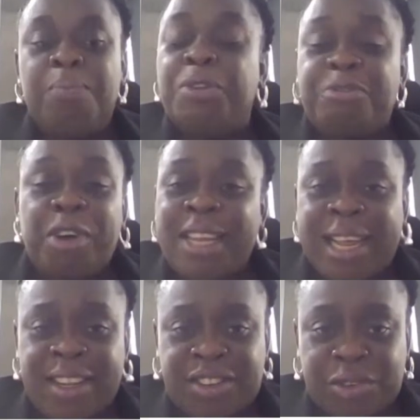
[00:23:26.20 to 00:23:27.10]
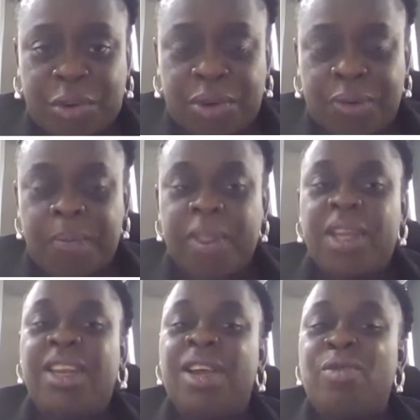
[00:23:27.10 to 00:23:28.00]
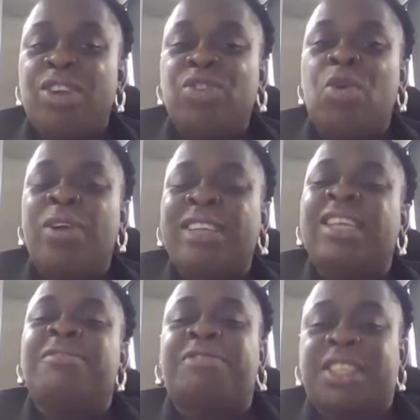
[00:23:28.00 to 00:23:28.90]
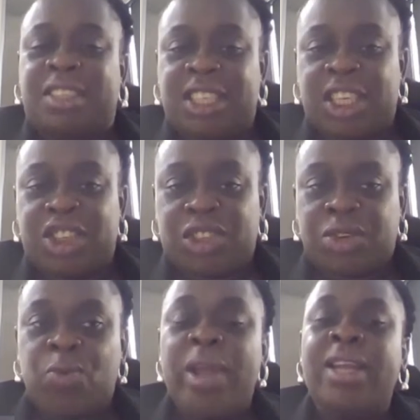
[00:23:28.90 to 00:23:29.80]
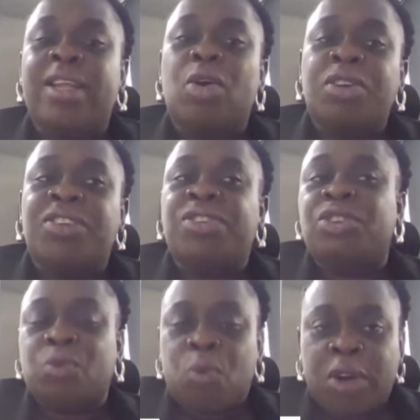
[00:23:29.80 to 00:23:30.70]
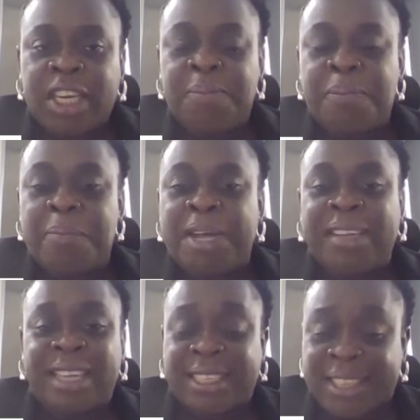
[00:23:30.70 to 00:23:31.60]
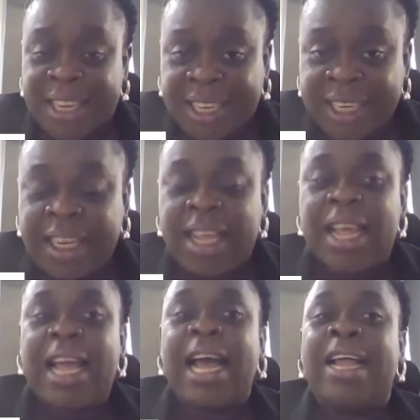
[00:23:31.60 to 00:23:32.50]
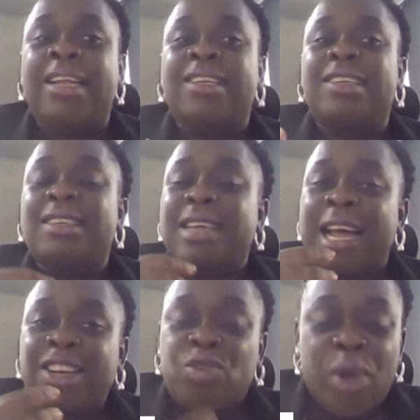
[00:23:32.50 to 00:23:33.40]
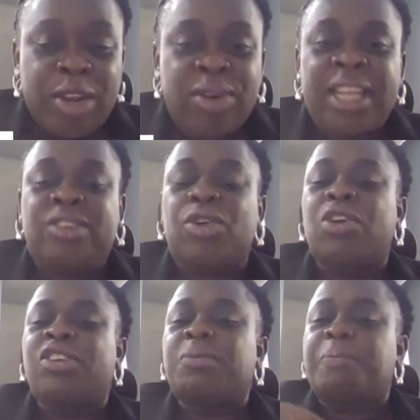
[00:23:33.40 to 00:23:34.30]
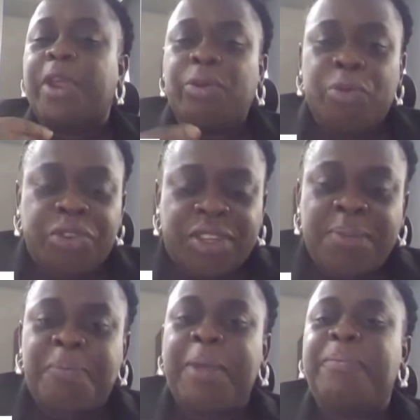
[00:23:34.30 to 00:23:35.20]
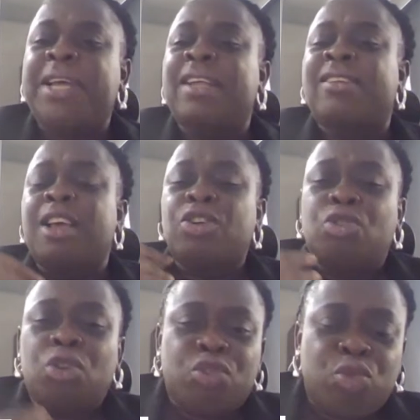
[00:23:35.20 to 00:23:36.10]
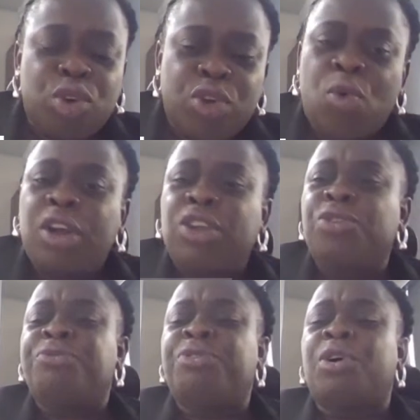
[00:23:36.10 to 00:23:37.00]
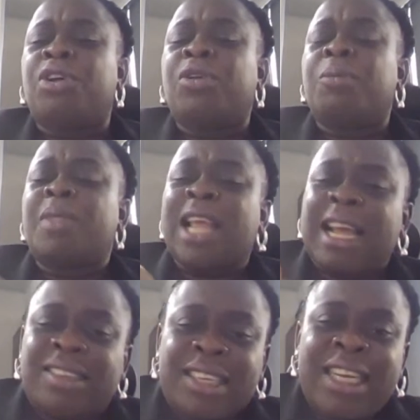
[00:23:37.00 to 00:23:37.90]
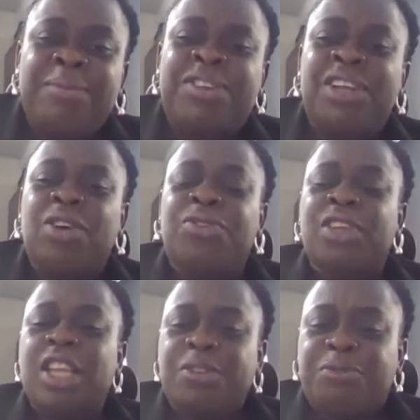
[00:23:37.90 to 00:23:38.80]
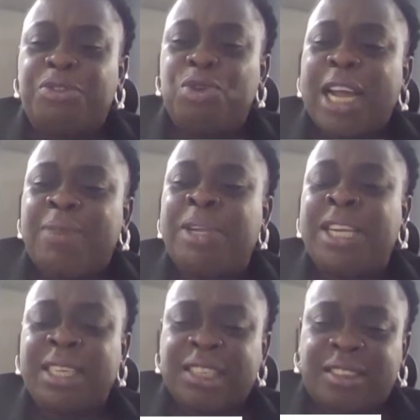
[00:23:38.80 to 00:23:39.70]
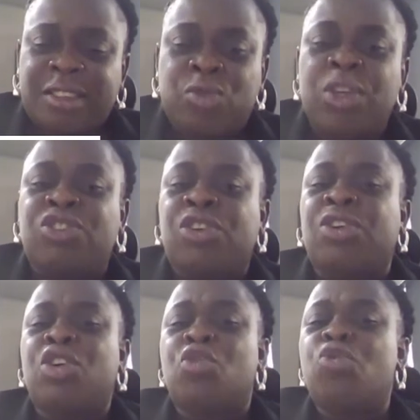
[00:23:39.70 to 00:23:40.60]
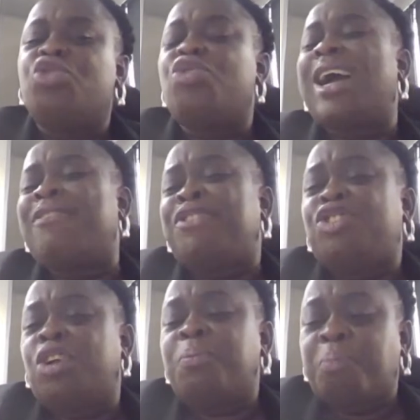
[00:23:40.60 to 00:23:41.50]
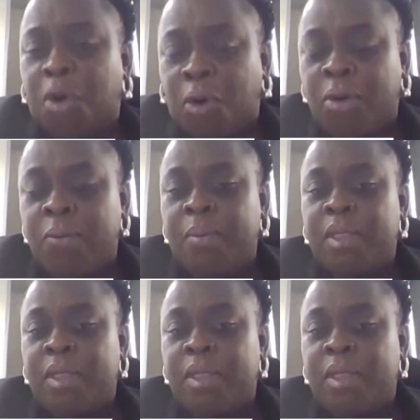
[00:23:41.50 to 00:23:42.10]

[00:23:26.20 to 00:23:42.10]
before that is done, there is always an investigation where the auditor's working papers are taken, and regulators peruse the papers, go through the work you've done, ask themselves, if you had been in this situation, would you have done more?